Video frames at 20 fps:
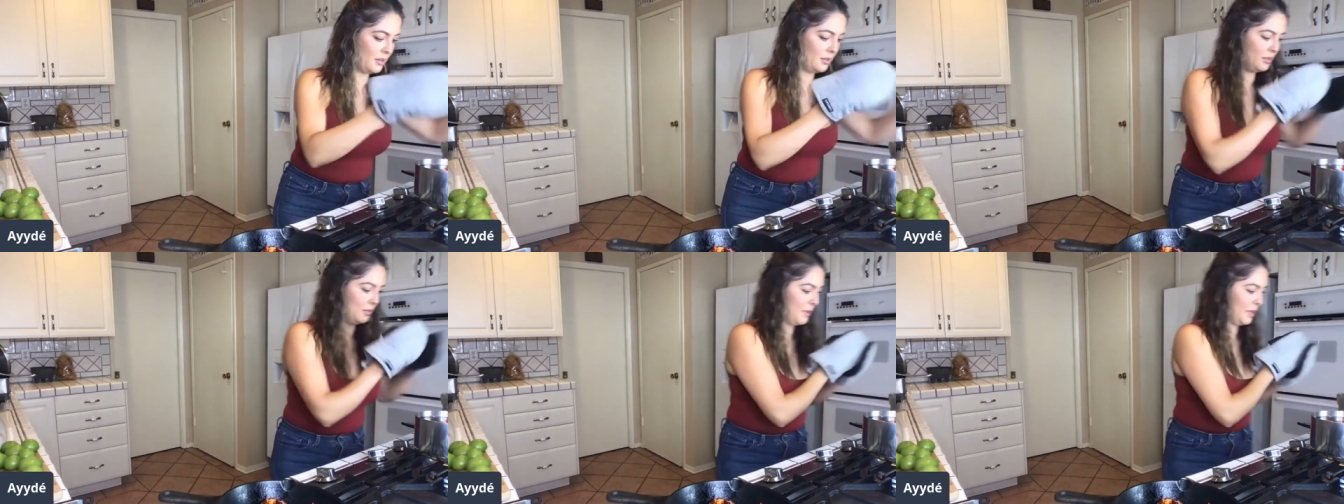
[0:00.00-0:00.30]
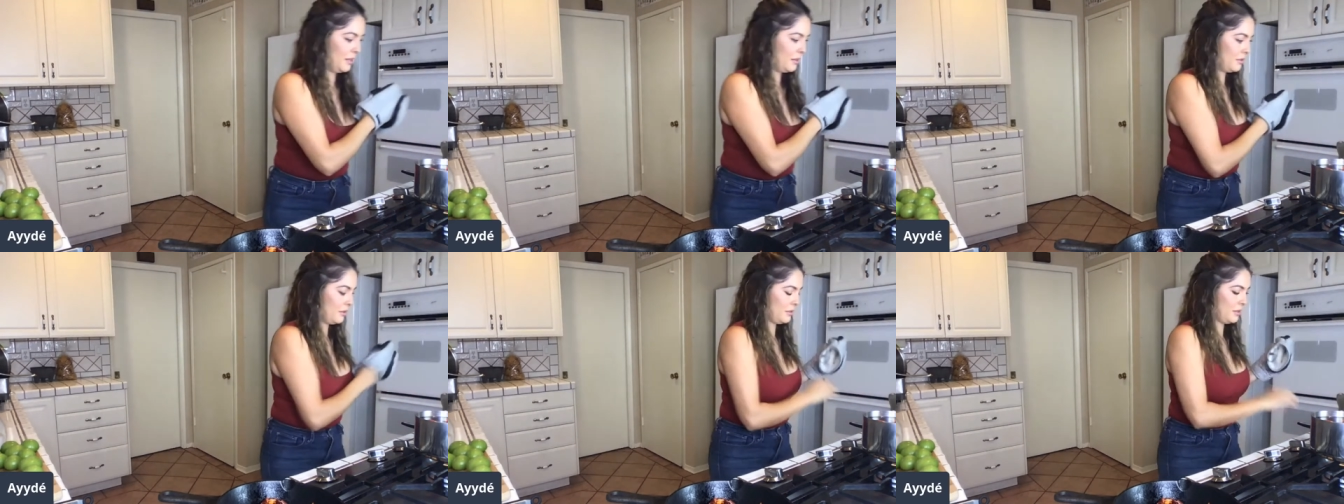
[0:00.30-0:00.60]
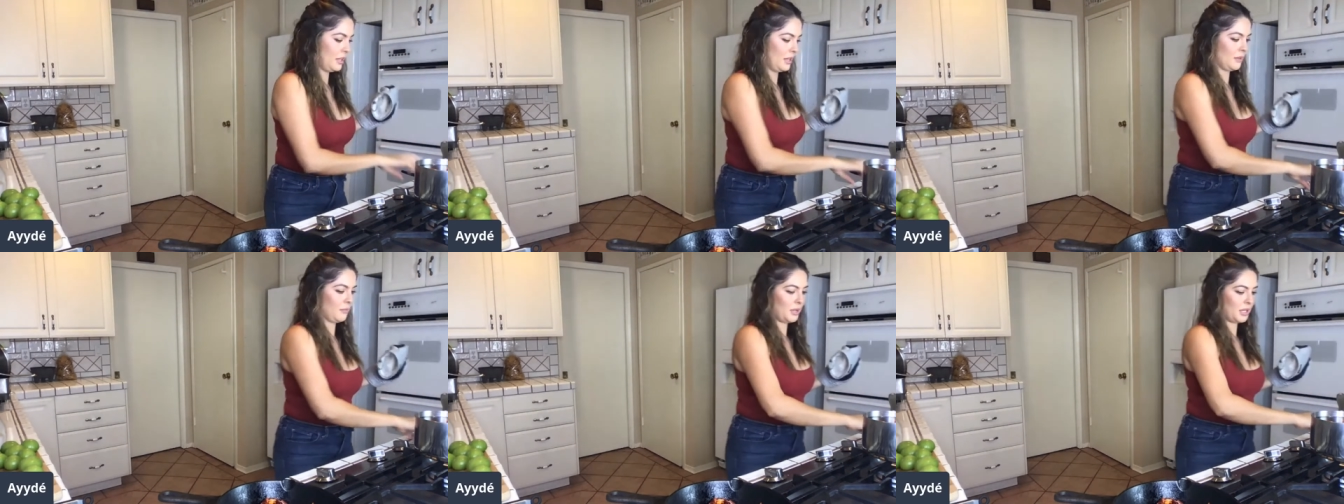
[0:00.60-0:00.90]
use my little
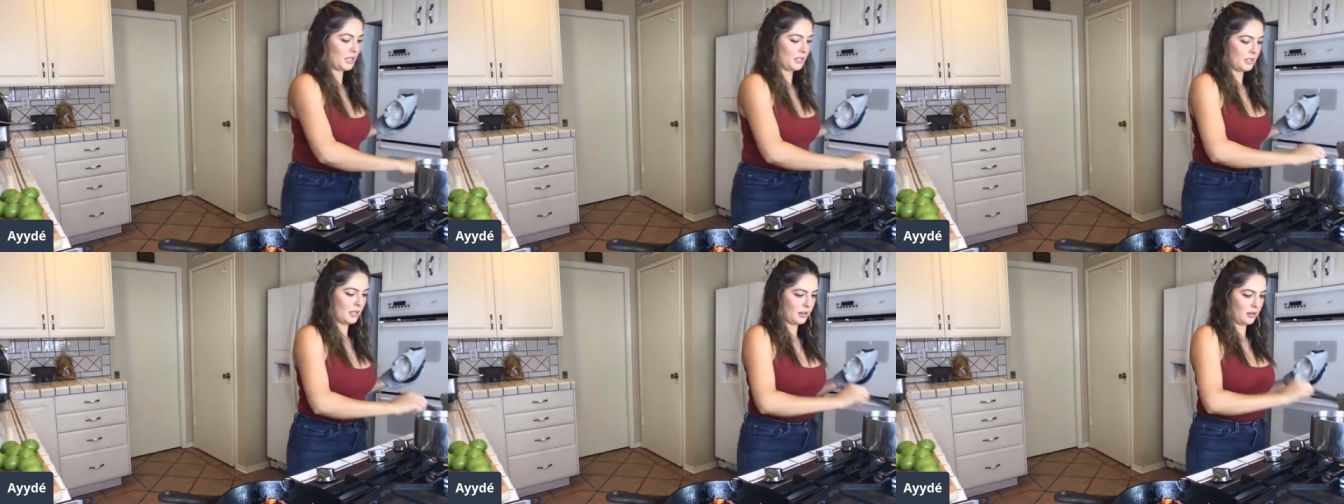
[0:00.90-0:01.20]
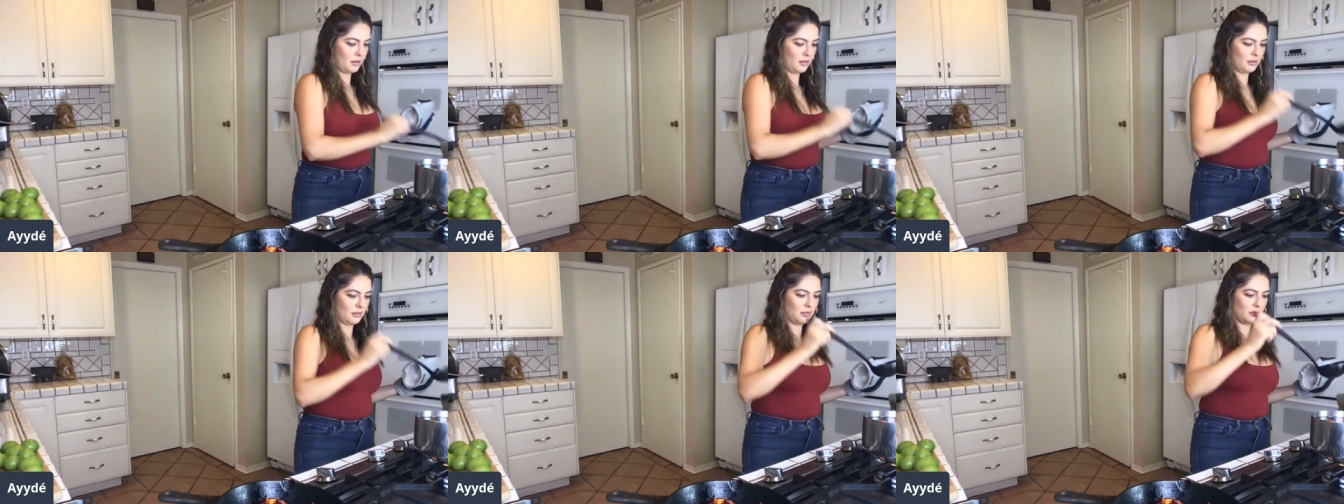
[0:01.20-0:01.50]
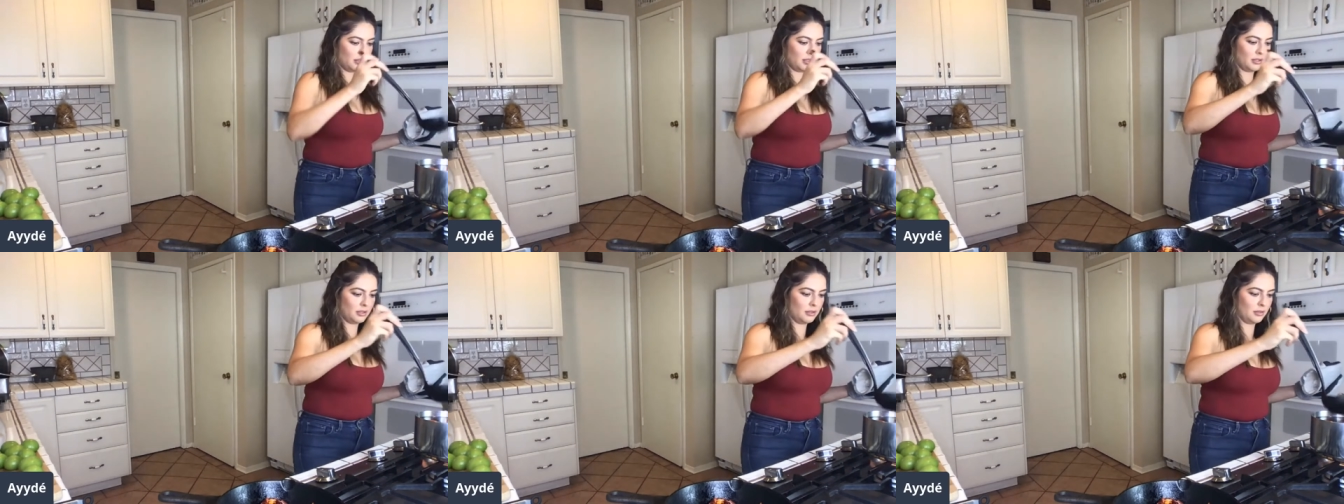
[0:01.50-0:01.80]
thing because I knew I
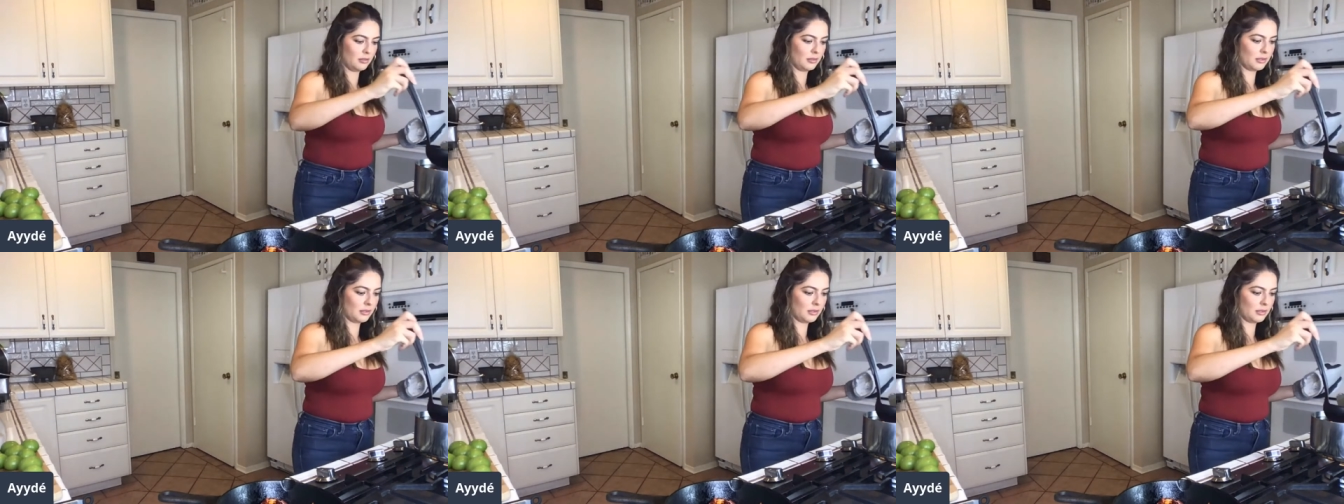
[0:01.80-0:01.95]
was going to do